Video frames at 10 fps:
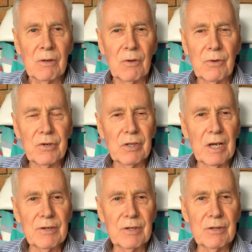to these
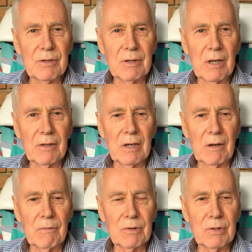lessons that
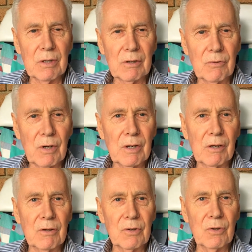I was creating
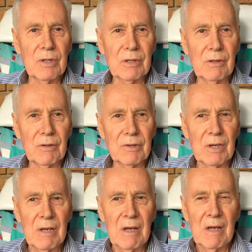on choice skills.
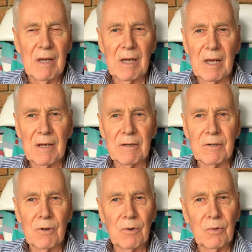And
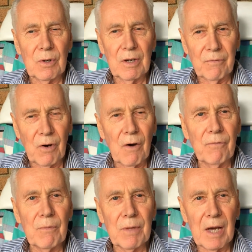so it evolved
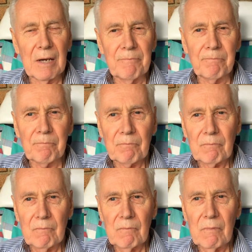from that,
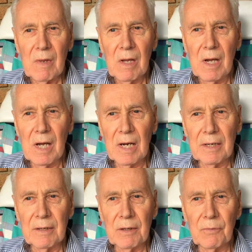
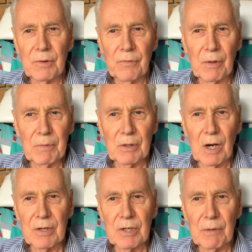and we developed the
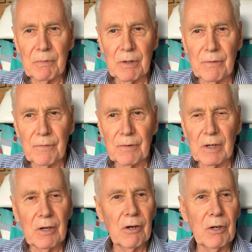concept of
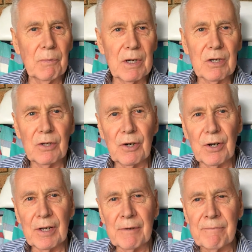character-based
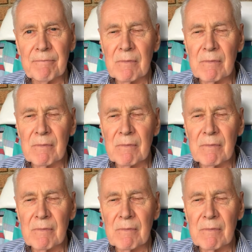learning.